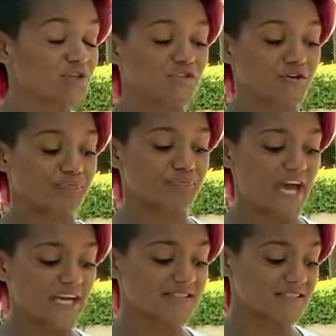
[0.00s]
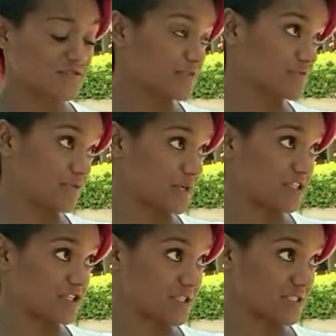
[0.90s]
So, access of
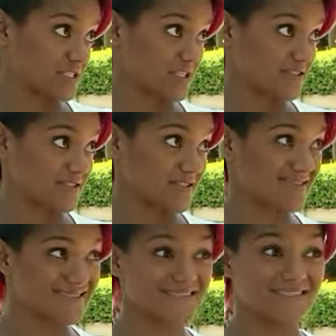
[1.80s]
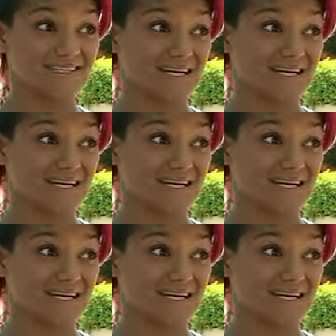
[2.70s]
information and data, could